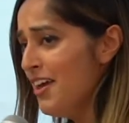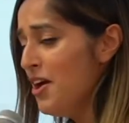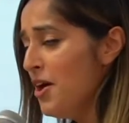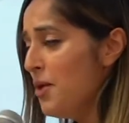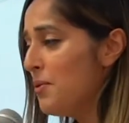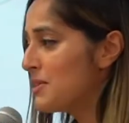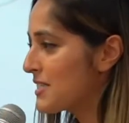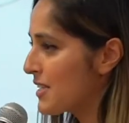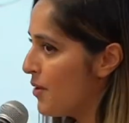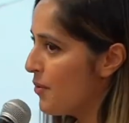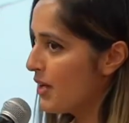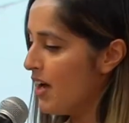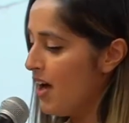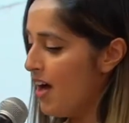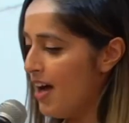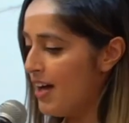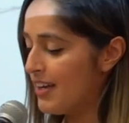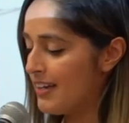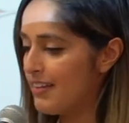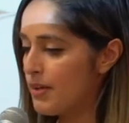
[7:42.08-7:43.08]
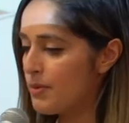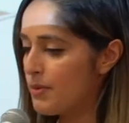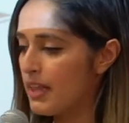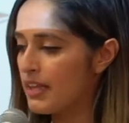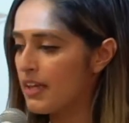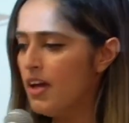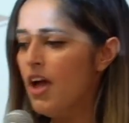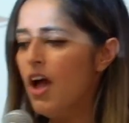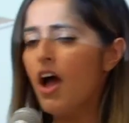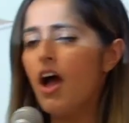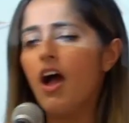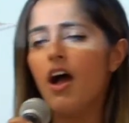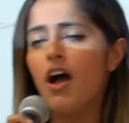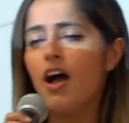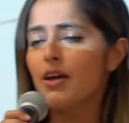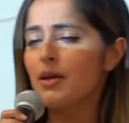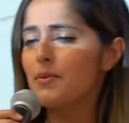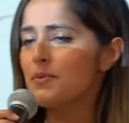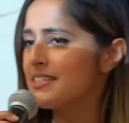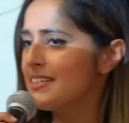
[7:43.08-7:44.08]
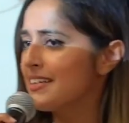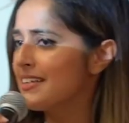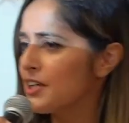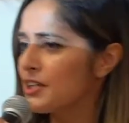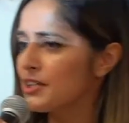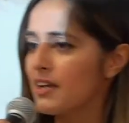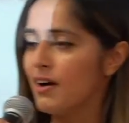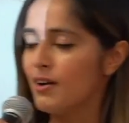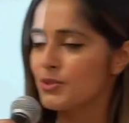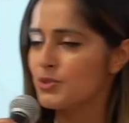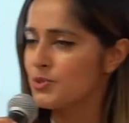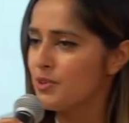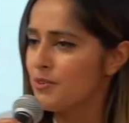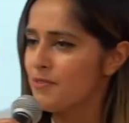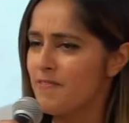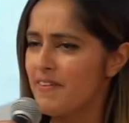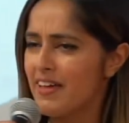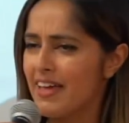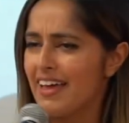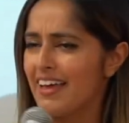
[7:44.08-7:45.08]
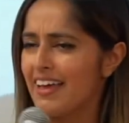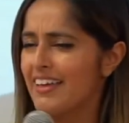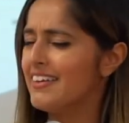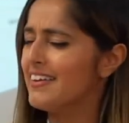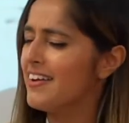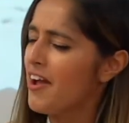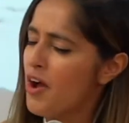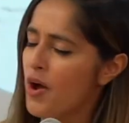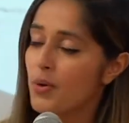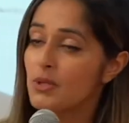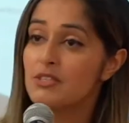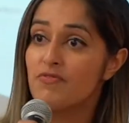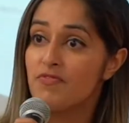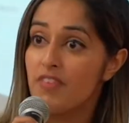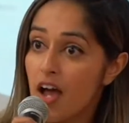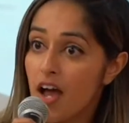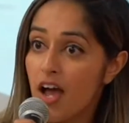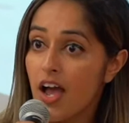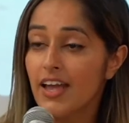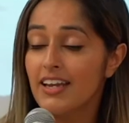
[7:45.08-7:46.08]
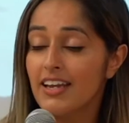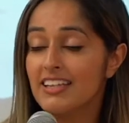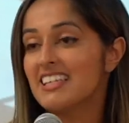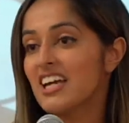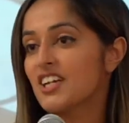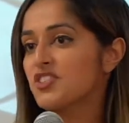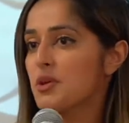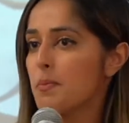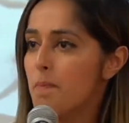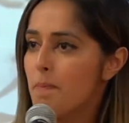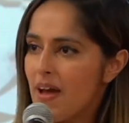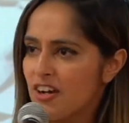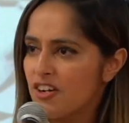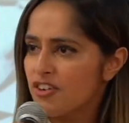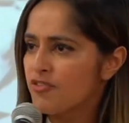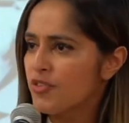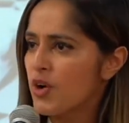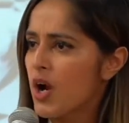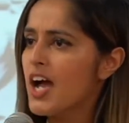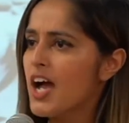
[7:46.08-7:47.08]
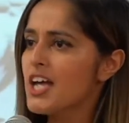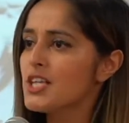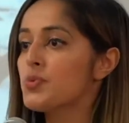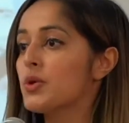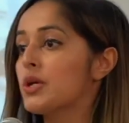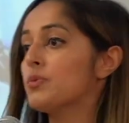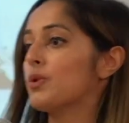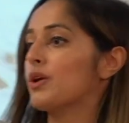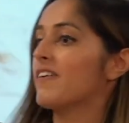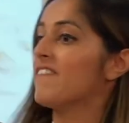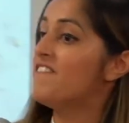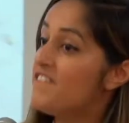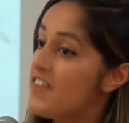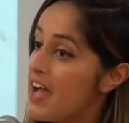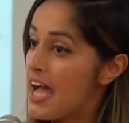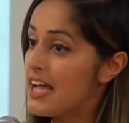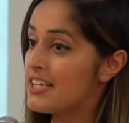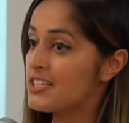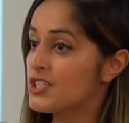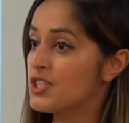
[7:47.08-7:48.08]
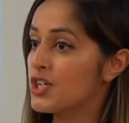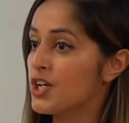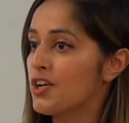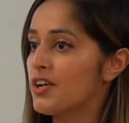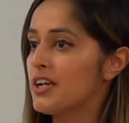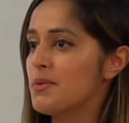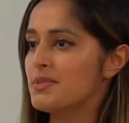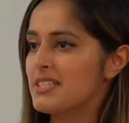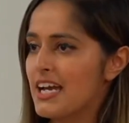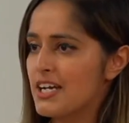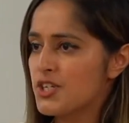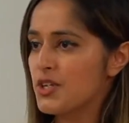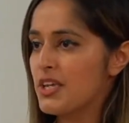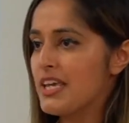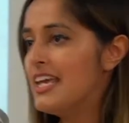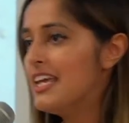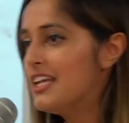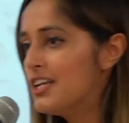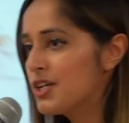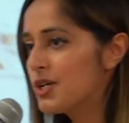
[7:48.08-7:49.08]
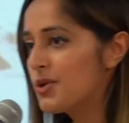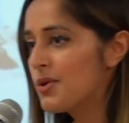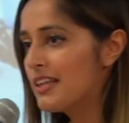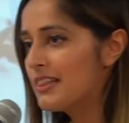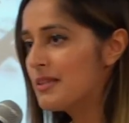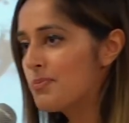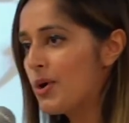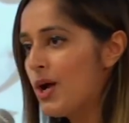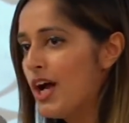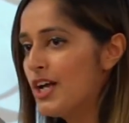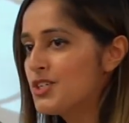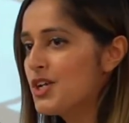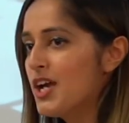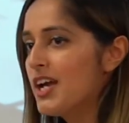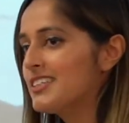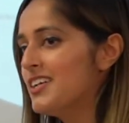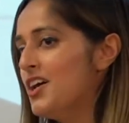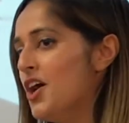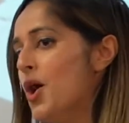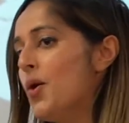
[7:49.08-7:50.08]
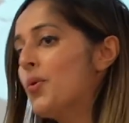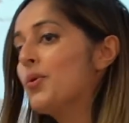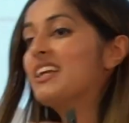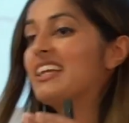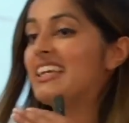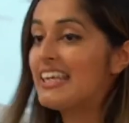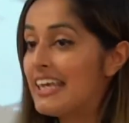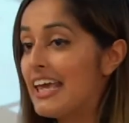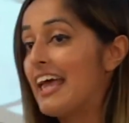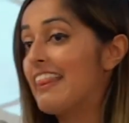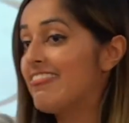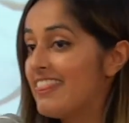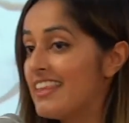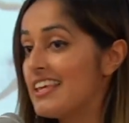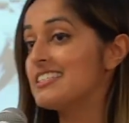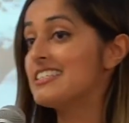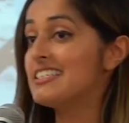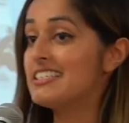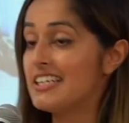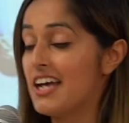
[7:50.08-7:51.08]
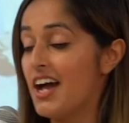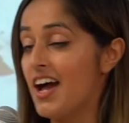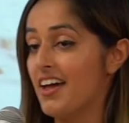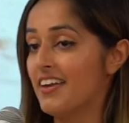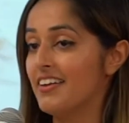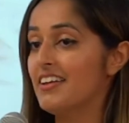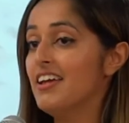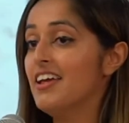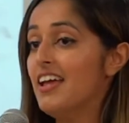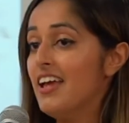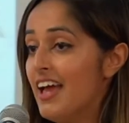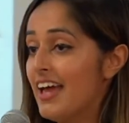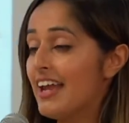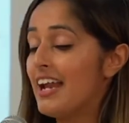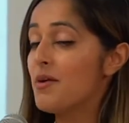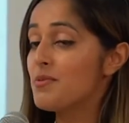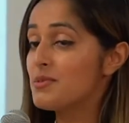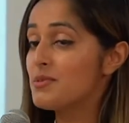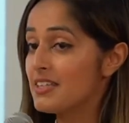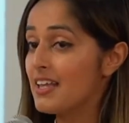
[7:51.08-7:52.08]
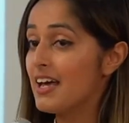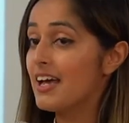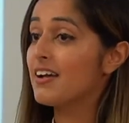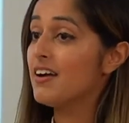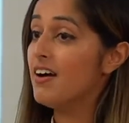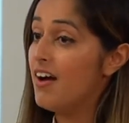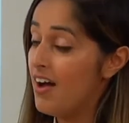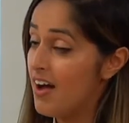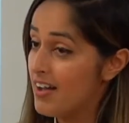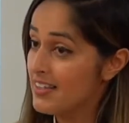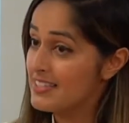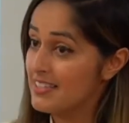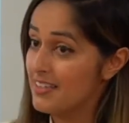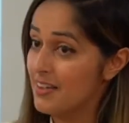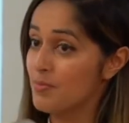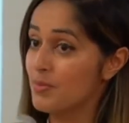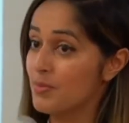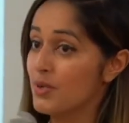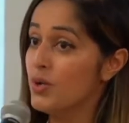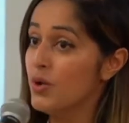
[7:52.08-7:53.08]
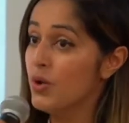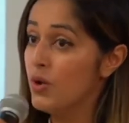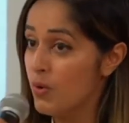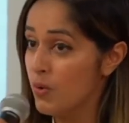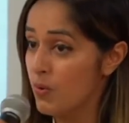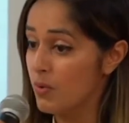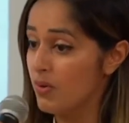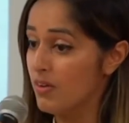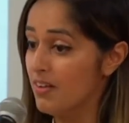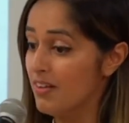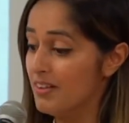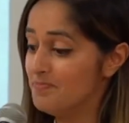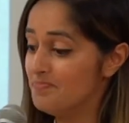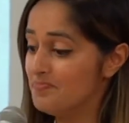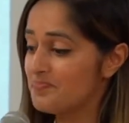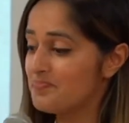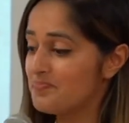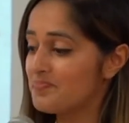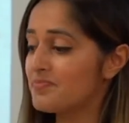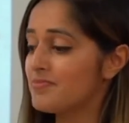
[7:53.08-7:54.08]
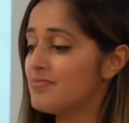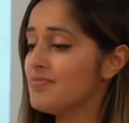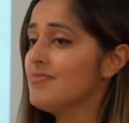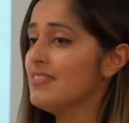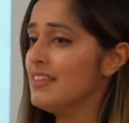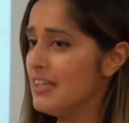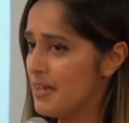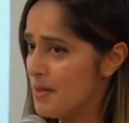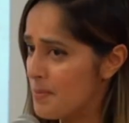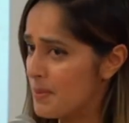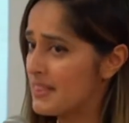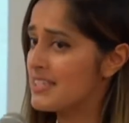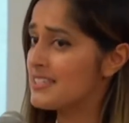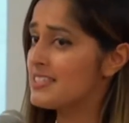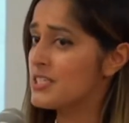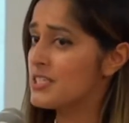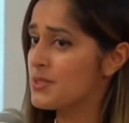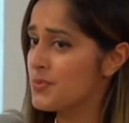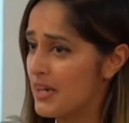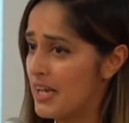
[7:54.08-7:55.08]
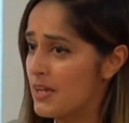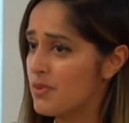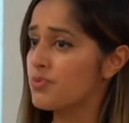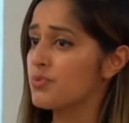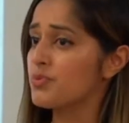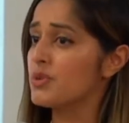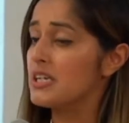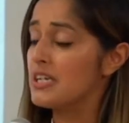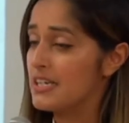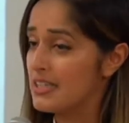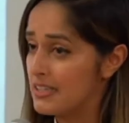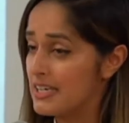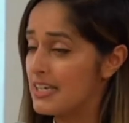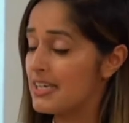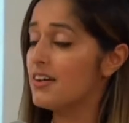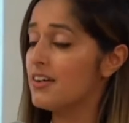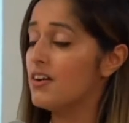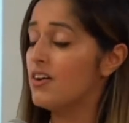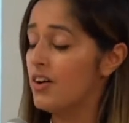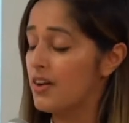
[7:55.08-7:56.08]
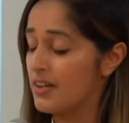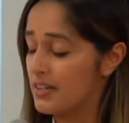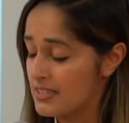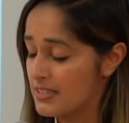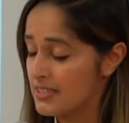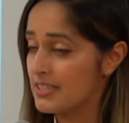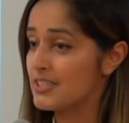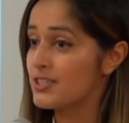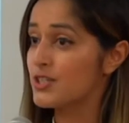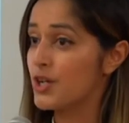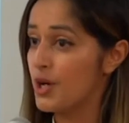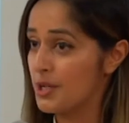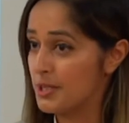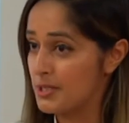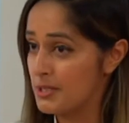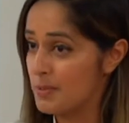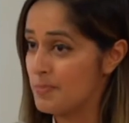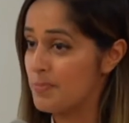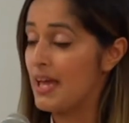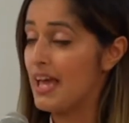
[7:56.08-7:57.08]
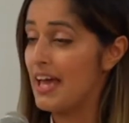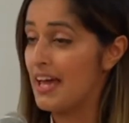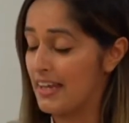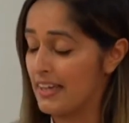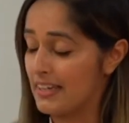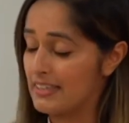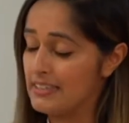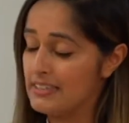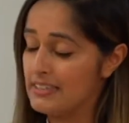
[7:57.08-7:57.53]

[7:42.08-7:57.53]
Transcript: what's going on? And they were like, oh, he wasn't a good cultural fit. It's fine. It's actually better for us. We can work faster. He was actually hindering the project. We're going to get this done. And I was like, awesome, cool. But this is when I really honestly started to panic.